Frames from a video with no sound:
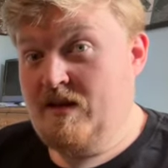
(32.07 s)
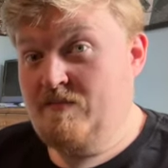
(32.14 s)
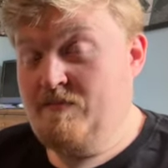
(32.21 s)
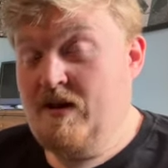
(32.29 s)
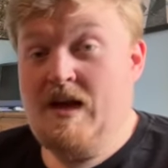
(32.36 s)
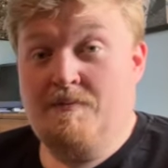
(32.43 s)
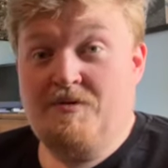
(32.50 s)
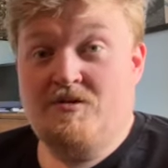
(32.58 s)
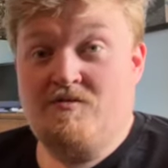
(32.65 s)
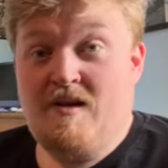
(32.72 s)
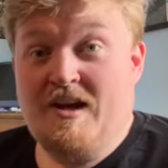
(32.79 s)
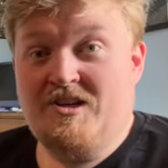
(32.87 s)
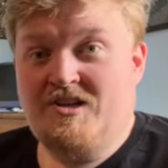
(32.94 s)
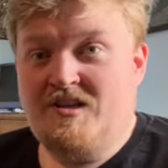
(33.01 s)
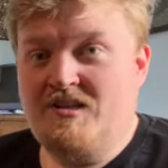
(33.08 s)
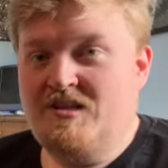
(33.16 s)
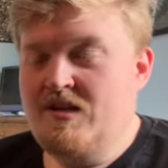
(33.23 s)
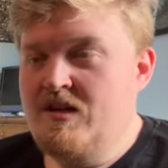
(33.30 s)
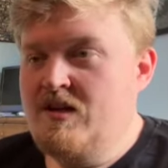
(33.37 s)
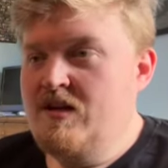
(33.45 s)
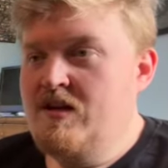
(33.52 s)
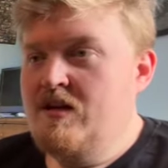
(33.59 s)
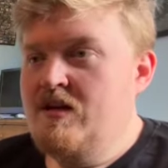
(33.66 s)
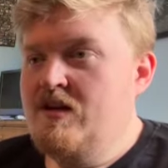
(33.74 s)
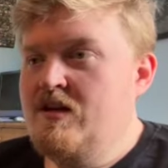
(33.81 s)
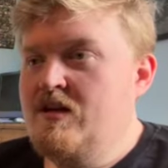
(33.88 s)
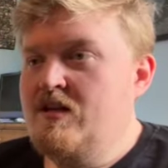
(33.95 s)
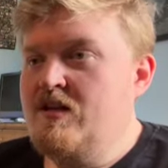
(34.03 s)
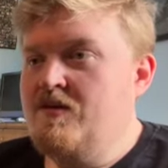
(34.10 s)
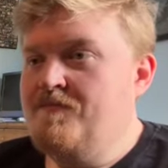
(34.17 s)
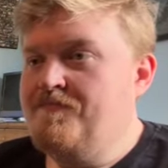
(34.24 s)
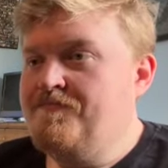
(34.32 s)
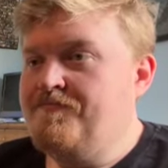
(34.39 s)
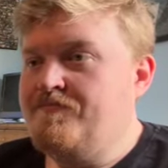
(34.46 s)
my epic reactions, you